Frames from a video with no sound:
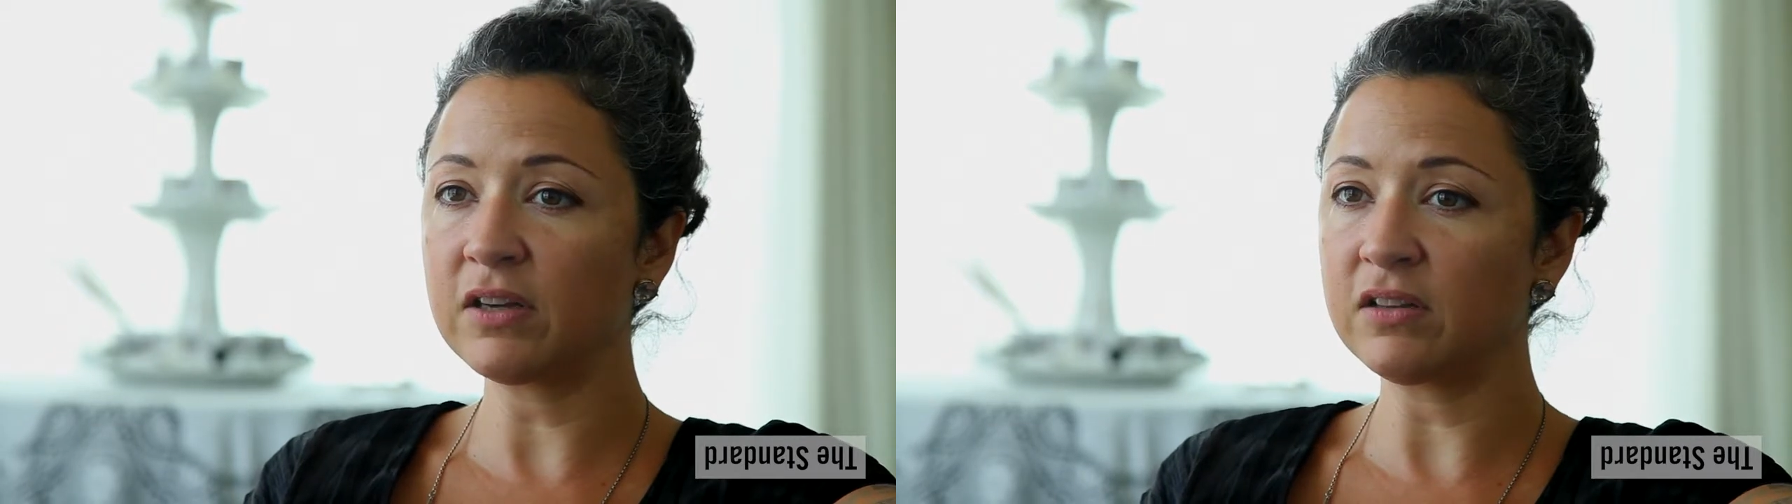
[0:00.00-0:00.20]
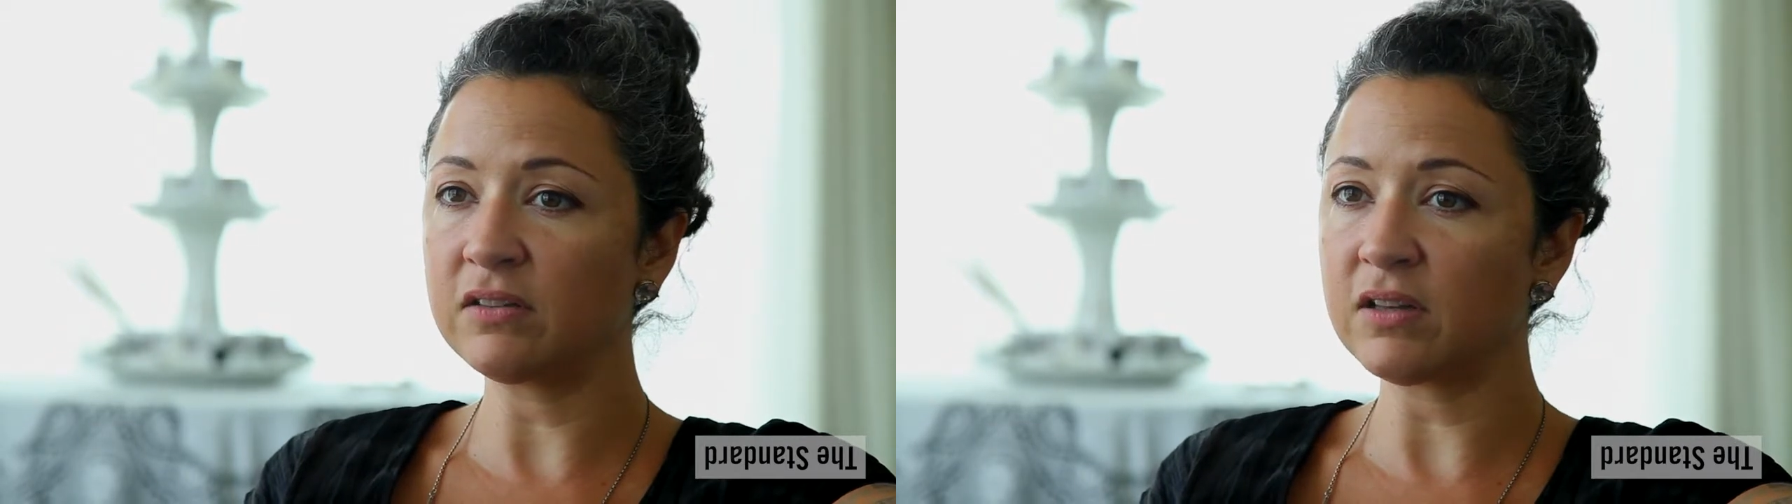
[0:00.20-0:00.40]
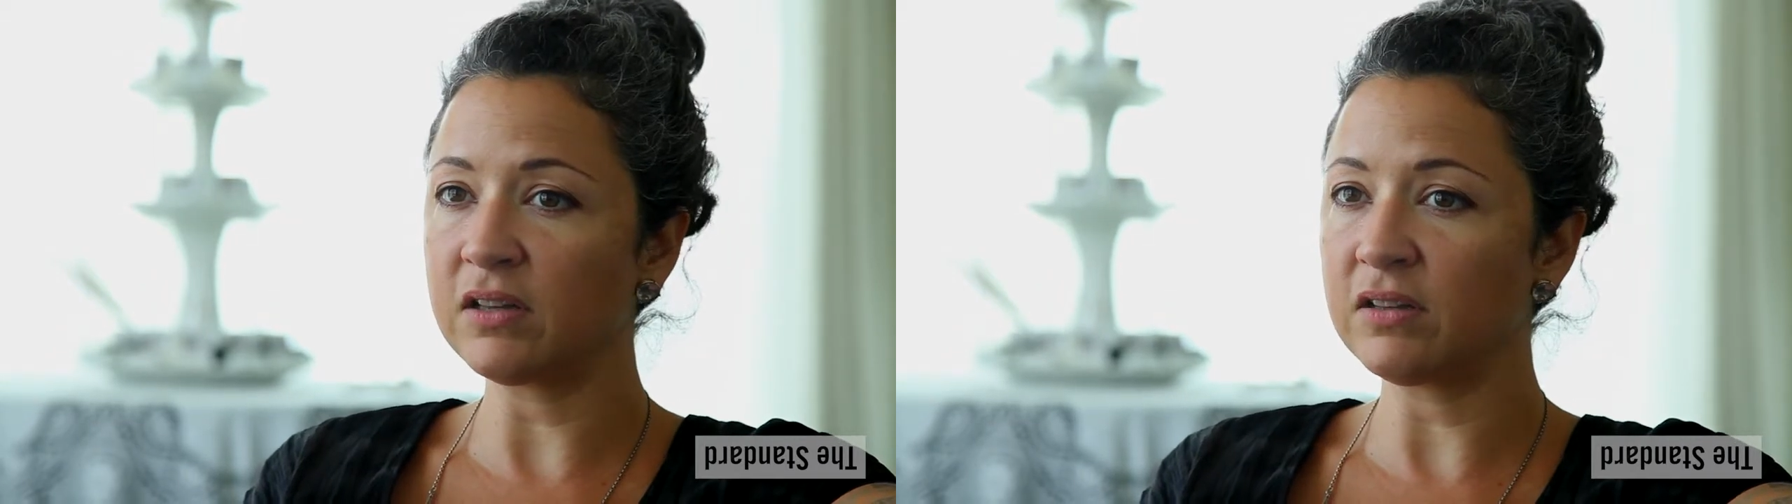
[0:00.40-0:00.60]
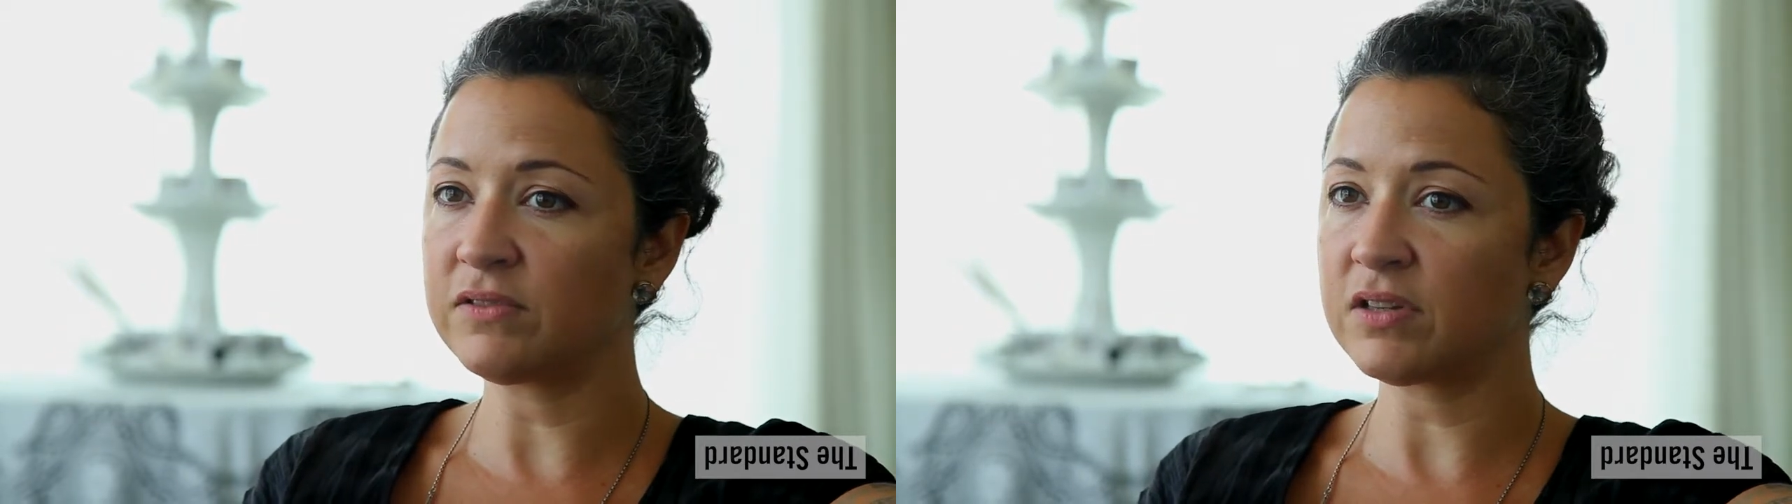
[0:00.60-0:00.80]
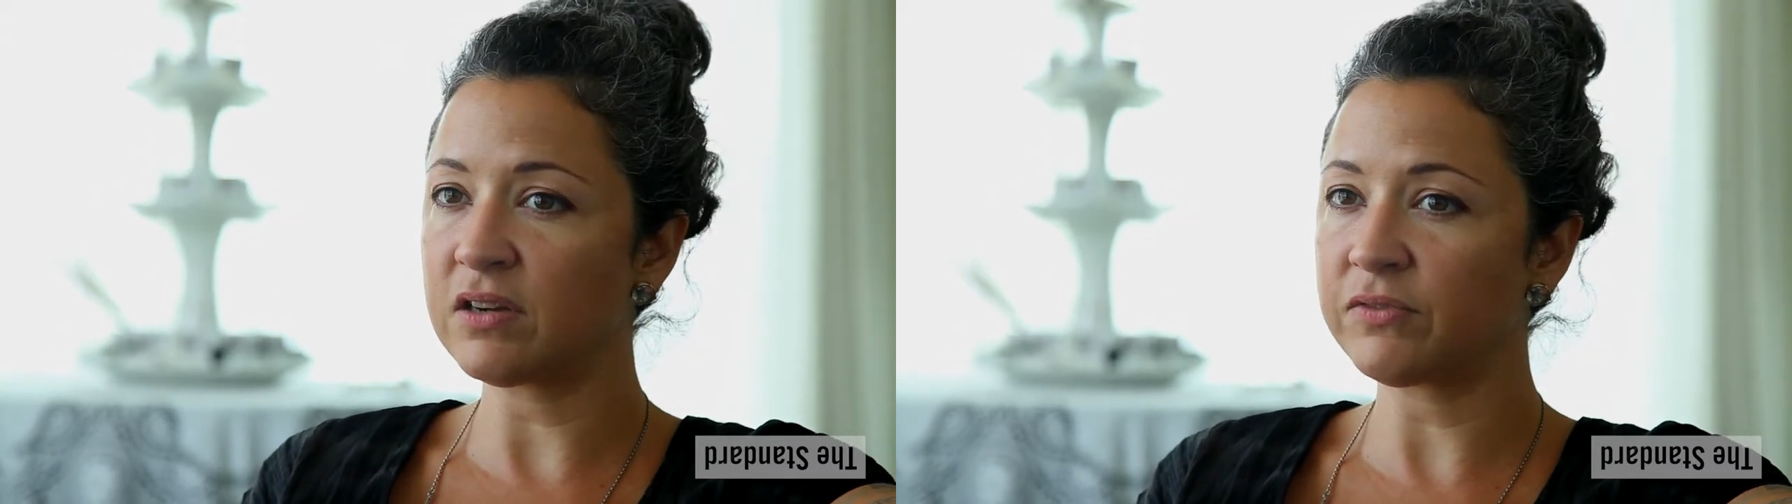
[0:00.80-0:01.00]
I, I,
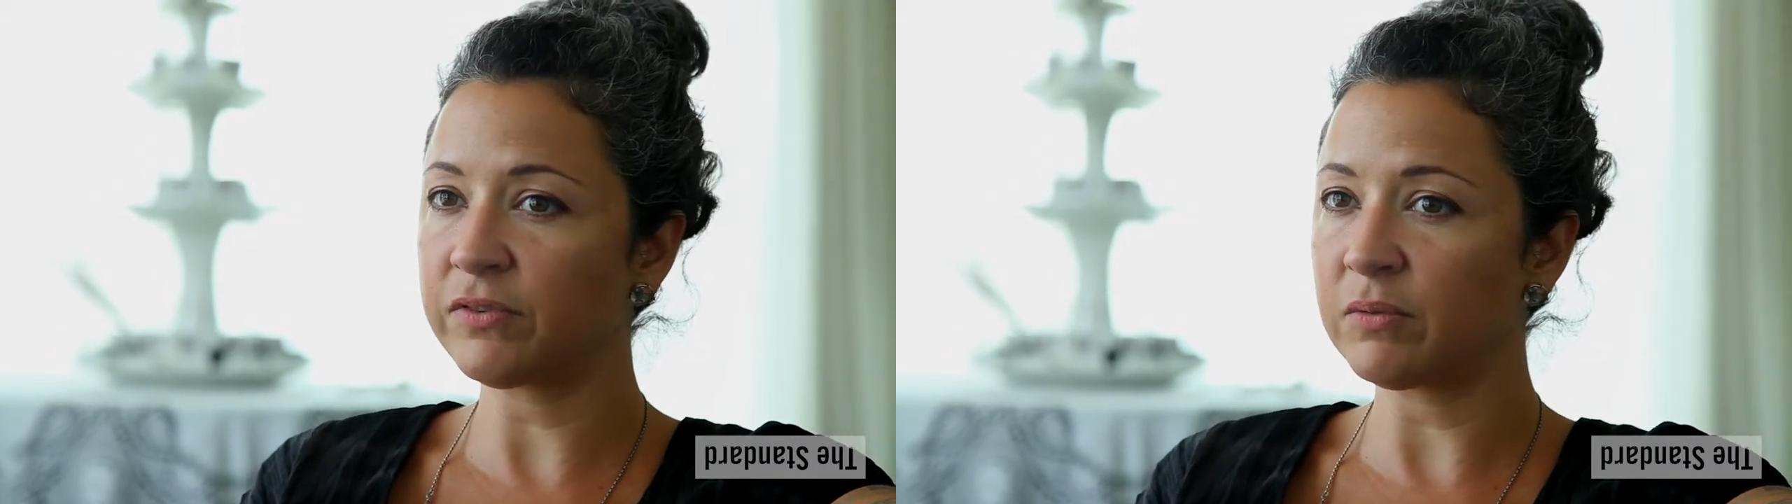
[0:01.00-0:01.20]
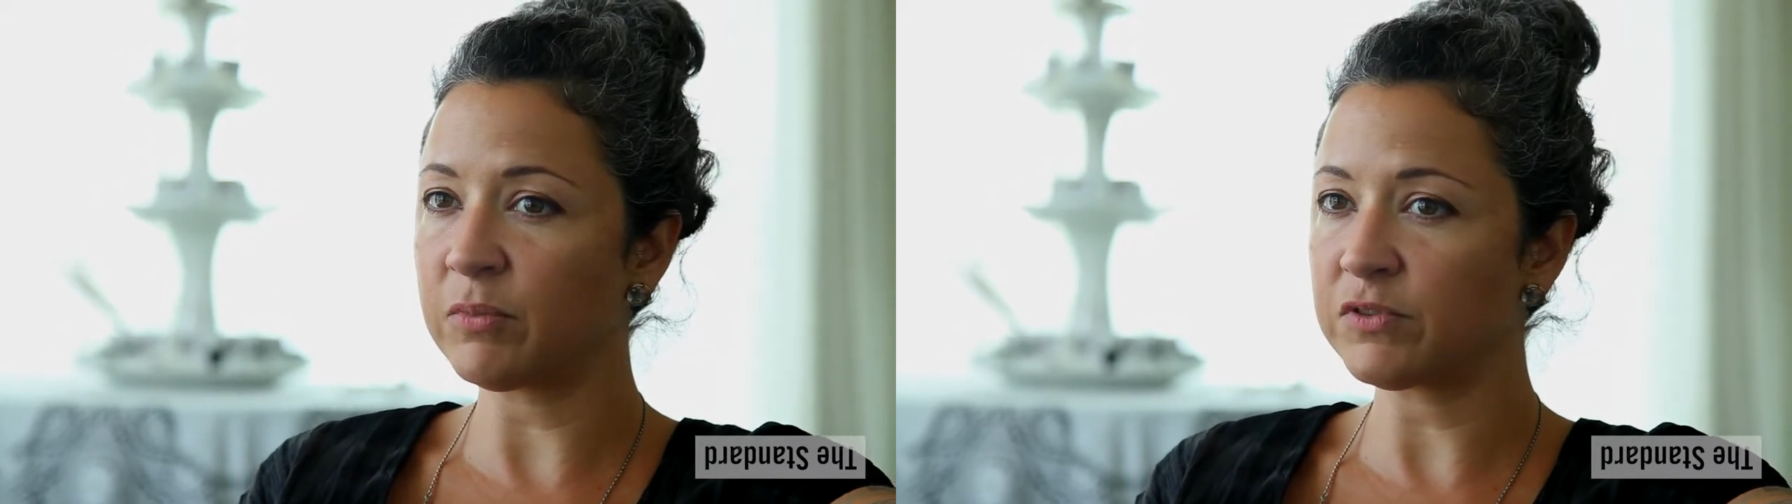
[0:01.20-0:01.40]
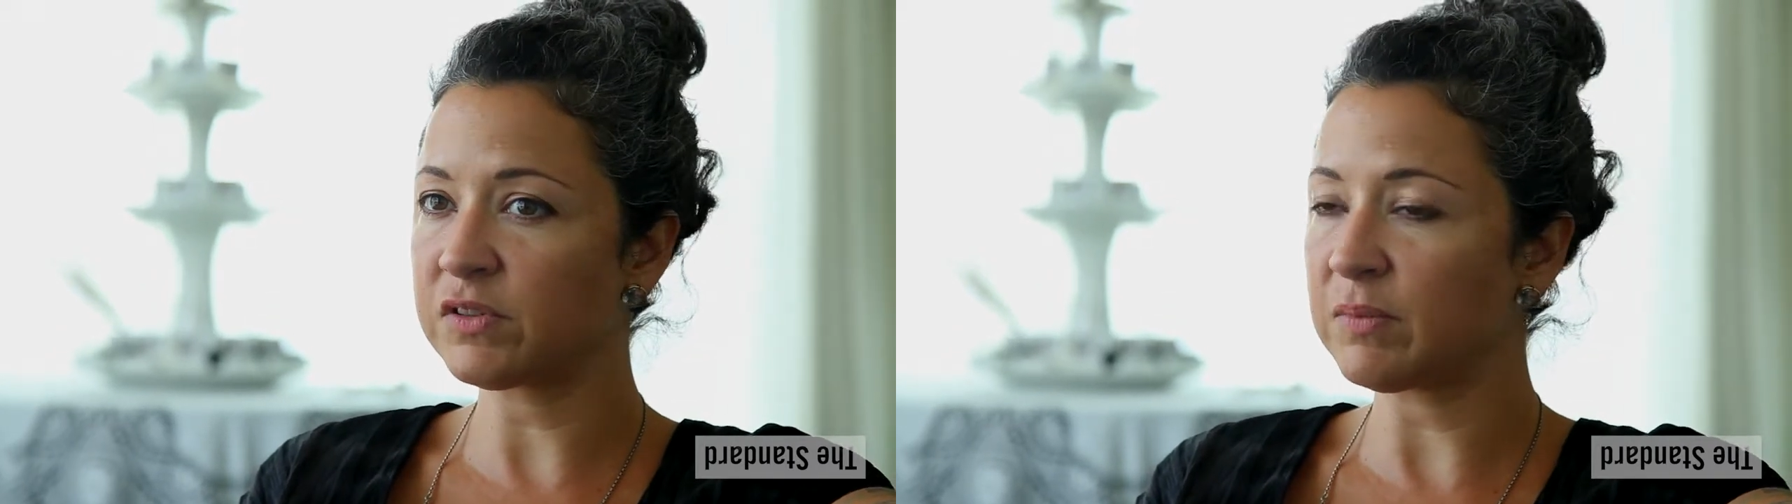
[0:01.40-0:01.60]
lived there for most